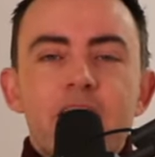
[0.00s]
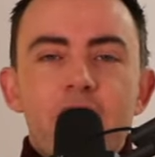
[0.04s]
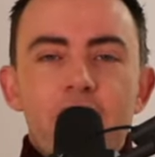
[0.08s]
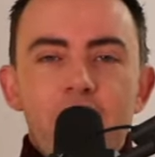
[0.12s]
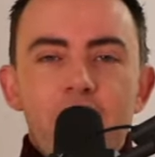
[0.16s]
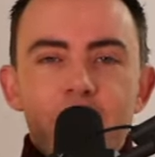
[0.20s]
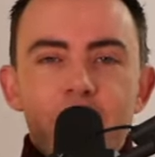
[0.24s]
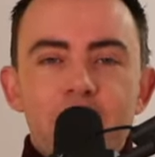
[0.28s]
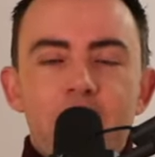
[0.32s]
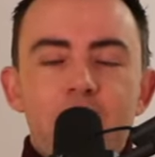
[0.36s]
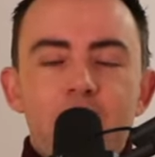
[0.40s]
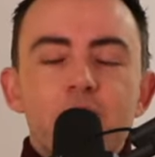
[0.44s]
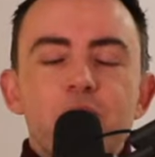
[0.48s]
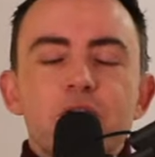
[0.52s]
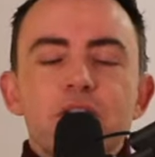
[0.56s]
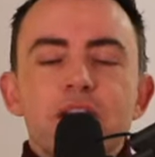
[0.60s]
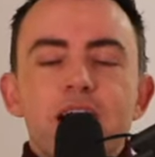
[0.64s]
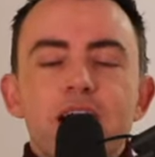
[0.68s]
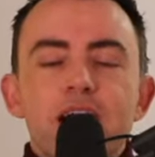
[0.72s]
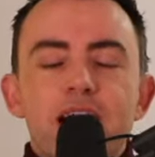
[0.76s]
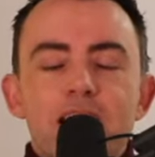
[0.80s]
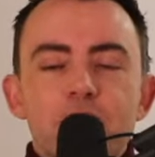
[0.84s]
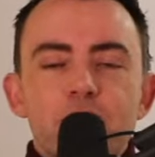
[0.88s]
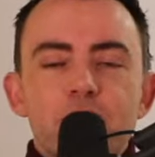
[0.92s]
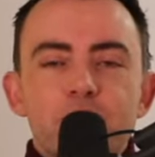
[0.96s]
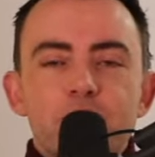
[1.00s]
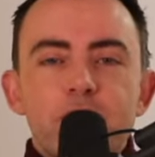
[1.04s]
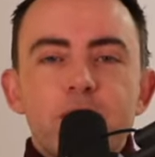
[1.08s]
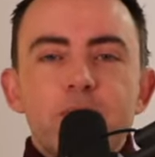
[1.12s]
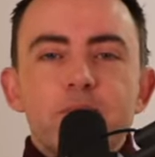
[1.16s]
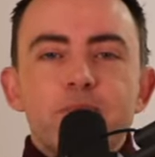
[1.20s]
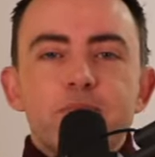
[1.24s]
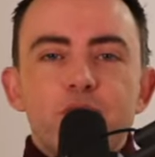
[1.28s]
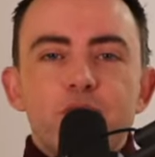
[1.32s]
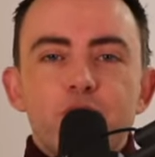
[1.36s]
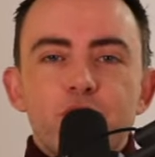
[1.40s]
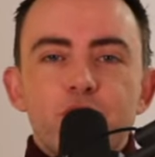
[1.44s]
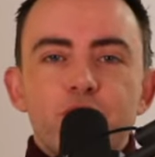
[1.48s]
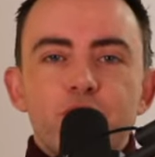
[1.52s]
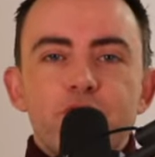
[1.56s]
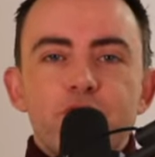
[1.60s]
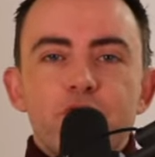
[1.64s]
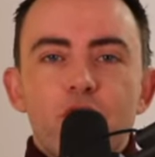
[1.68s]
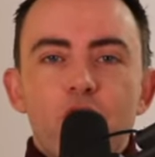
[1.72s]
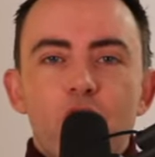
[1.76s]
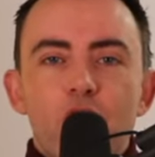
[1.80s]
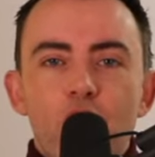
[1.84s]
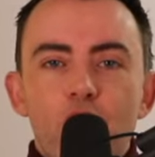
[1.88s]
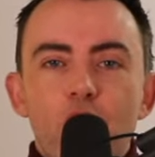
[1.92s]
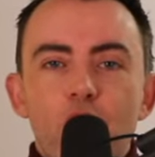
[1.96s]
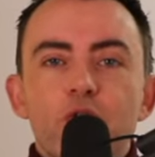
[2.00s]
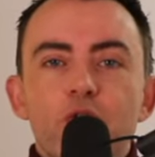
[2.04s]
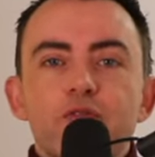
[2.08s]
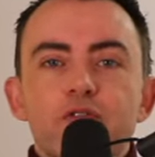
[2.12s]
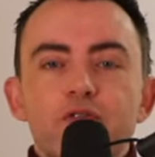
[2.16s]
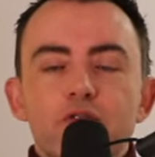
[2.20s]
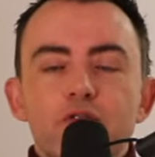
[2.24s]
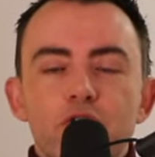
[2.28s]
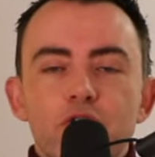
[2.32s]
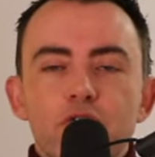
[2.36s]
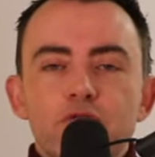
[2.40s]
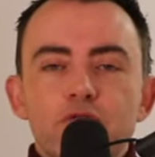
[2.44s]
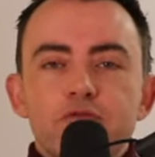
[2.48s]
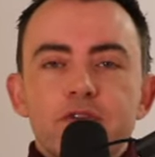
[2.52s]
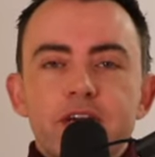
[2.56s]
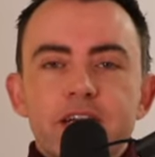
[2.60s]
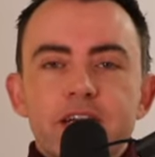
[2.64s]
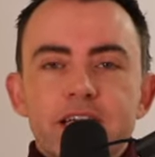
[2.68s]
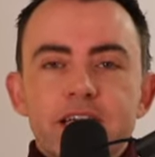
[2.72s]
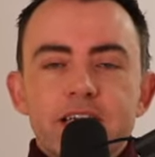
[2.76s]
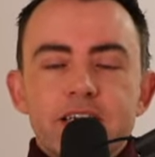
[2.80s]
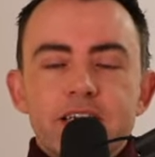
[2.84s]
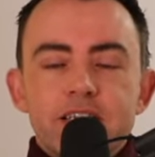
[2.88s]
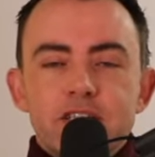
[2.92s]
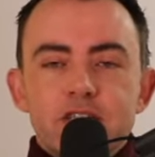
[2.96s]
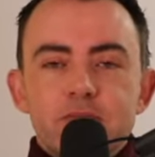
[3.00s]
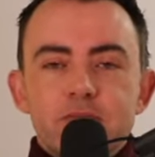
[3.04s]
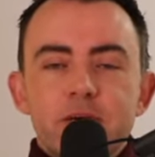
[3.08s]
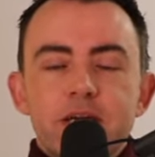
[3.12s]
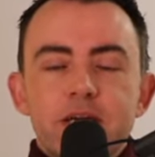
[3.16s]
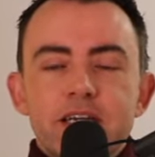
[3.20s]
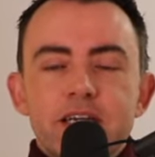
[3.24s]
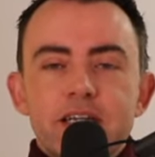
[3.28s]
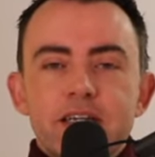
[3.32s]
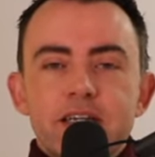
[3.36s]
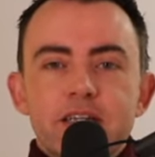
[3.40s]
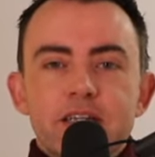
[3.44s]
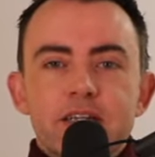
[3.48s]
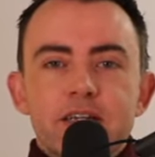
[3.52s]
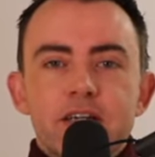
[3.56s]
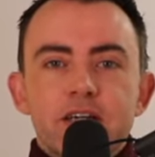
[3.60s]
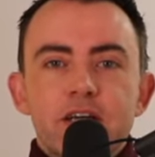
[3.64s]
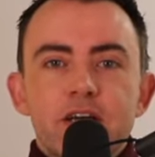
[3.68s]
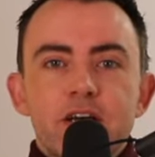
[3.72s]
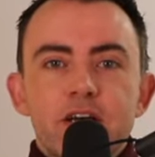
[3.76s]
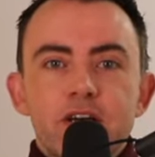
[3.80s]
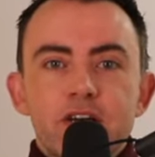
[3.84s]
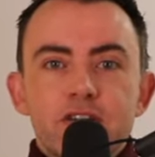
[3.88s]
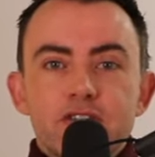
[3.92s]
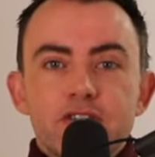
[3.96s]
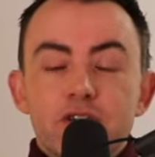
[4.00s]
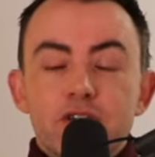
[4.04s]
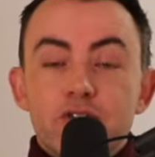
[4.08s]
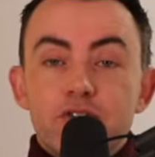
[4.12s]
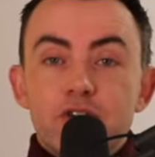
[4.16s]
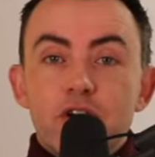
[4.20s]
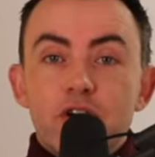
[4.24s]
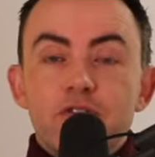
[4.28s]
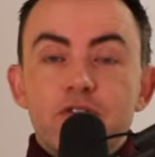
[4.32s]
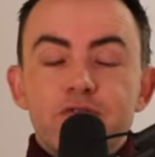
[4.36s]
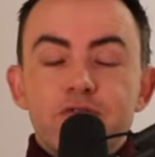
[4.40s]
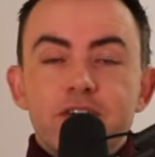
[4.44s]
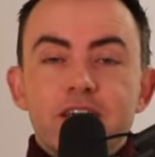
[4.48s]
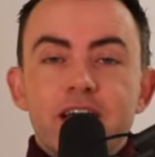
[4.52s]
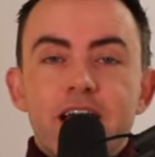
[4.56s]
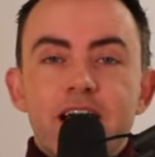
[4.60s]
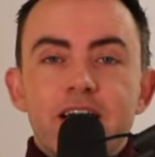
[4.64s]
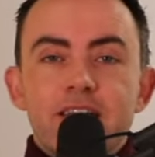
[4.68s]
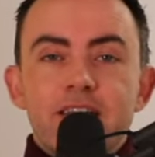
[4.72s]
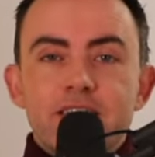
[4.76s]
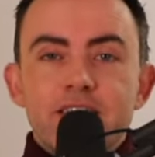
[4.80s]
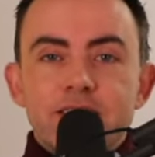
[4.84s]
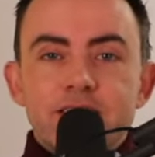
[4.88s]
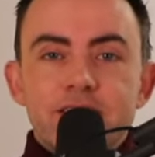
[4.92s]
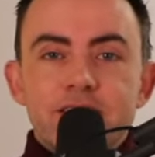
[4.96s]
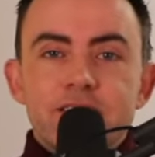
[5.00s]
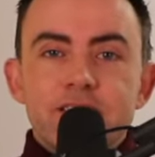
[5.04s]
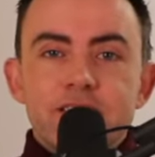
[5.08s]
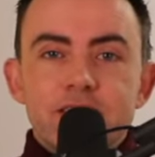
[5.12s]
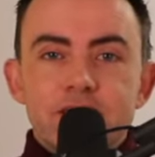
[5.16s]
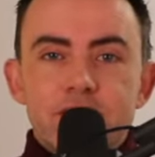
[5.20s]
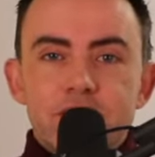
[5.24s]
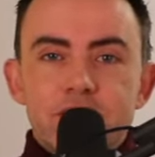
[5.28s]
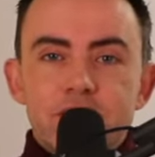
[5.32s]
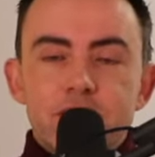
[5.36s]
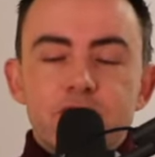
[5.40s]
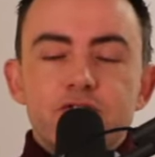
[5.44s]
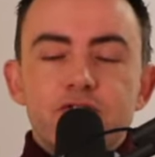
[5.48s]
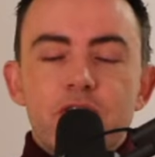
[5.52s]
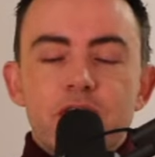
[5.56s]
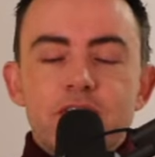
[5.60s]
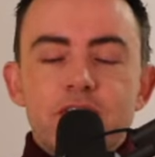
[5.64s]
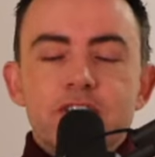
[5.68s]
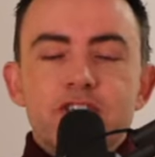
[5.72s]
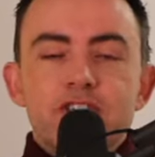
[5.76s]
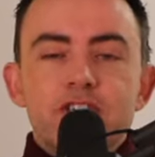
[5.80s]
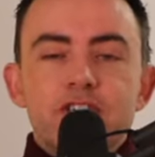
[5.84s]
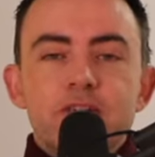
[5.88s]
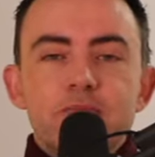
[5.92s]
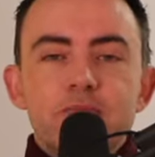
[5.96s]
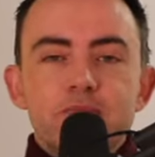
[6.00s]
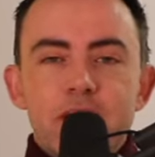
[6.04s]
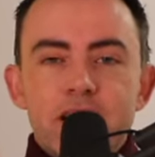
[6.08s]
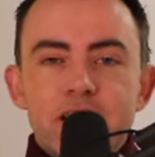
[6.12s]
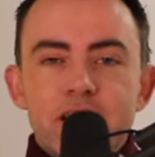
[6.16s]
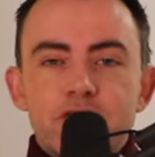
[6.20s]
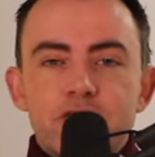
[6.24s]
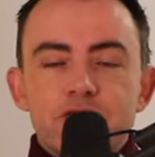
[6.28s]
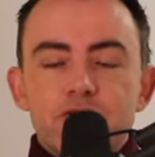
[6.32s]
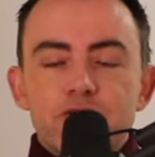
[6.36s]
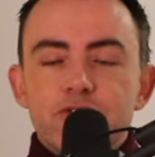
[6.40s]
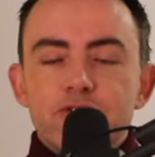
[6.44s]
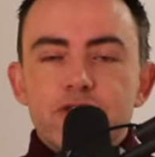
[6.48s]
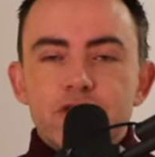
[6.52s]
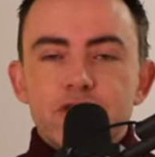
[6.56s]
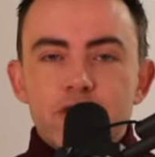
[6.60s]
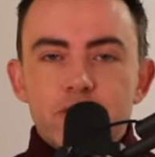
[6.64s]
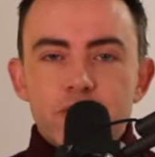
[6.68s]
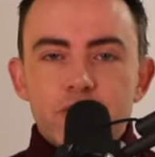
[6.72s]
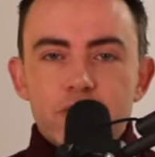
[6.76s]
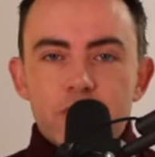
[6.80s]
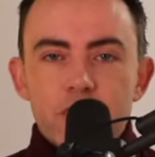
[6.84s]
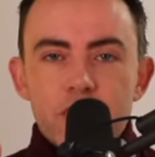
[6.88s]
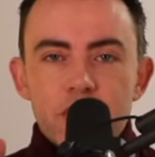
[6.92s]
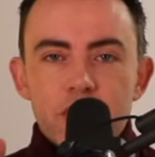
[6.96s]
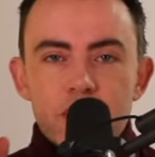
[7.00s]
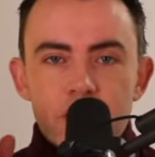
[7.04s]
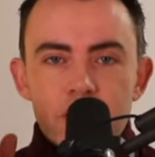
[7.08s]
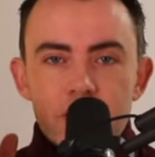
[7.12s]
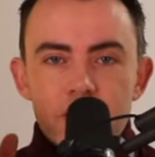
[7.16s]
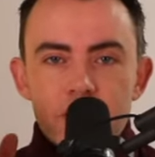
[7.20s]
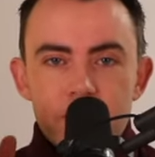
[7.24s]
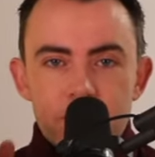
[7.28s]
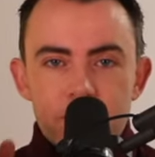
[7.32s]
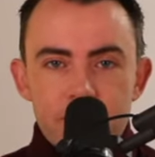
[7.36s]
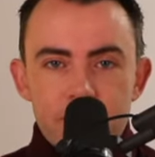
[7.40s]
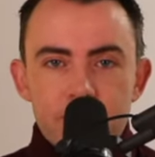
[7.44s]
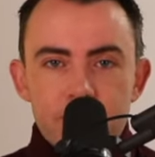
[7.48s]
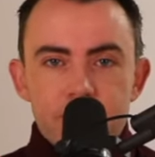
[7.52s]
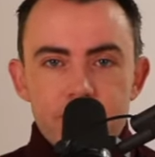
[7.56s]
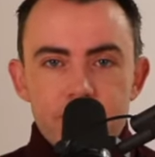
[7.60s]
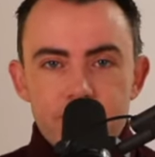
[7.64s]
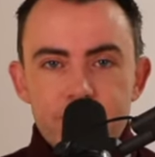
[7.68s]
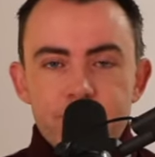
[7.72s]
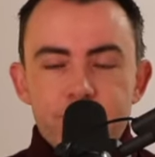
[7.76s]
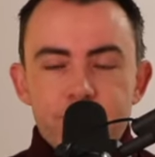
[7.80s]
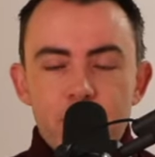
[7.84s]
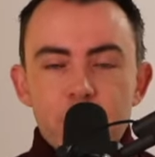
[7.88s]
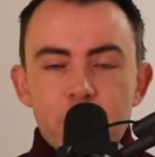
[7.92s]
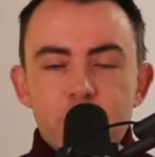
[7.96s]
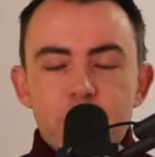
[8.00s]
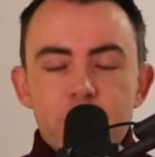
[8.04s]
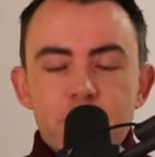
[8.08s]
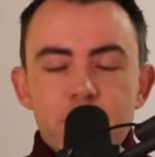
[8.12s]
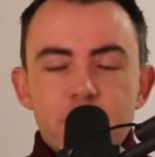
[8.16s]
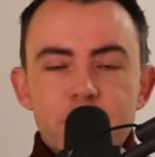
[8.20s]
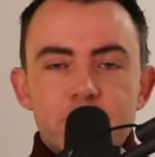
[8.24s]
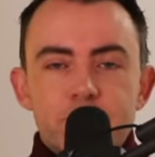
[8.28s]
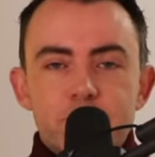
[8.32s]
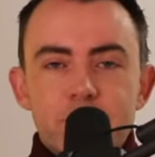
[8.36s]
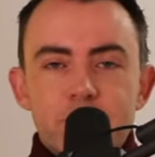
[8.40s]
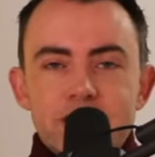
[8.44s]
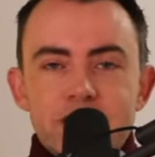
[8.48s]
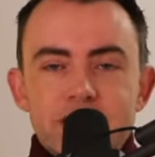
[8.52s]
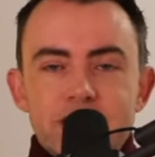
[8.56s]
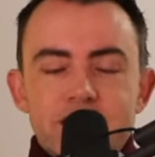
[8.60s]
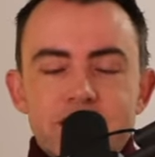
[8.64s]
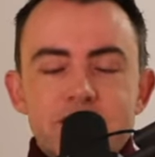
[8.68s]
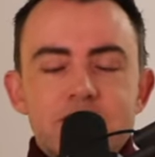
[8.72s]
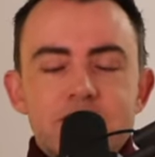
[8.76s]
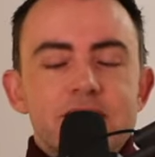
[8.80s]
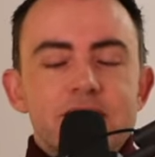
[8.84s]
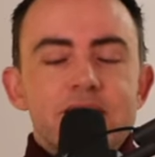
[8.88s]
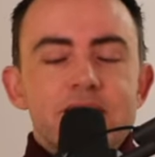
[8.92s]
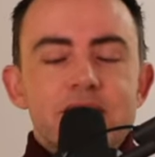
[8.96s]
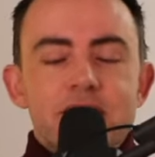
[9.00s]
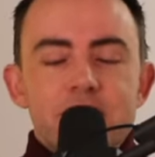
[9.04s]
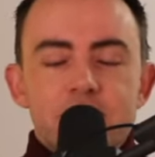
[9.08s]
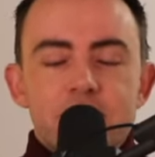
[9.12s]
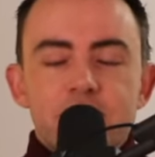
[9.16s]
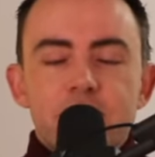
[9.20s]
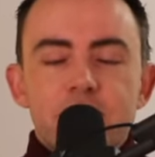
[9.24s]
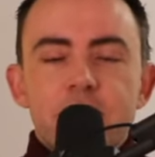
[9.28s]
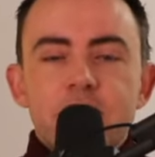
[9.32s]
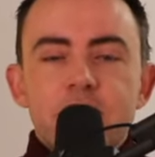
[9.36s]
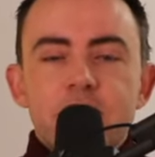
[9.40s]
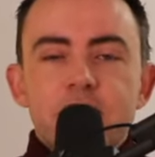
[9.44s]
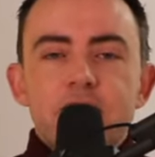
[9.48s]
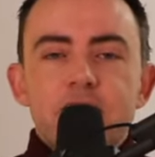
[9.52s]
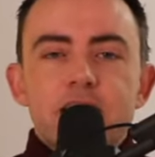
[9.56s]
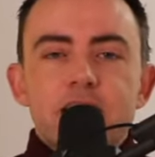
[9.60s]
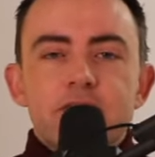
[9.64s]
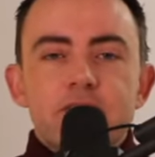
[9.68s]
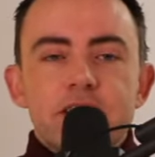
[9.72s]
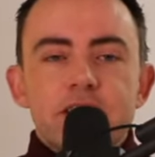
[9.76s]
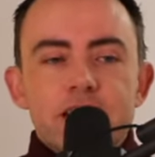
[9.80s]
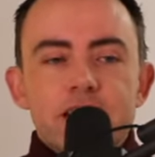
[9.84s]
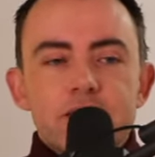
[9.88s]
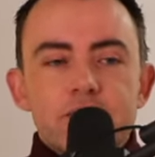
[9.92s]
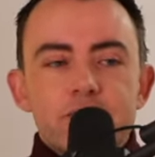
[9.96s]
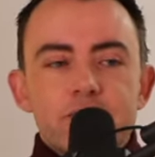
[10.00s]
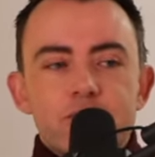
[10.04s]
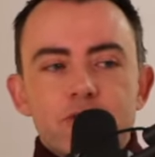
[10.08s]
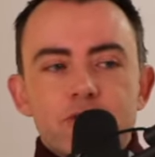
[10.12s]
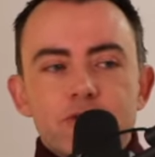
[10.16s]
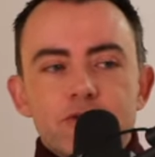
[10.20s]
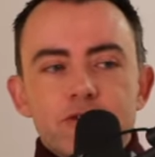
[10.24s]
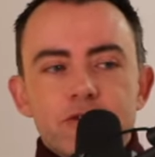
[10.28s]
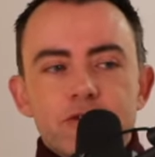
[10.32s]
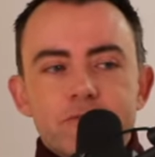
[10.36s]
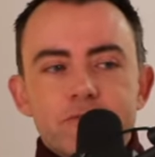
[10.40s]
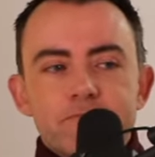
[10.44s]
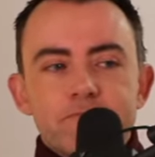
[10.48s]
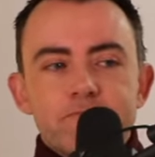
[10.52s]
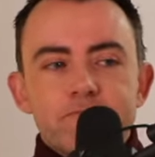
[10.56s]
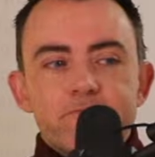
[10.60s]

And that will help improve your overall reading speed. So don't forget, this is the, the strategy. Make sure that you focus, persist. It's really, really, really important.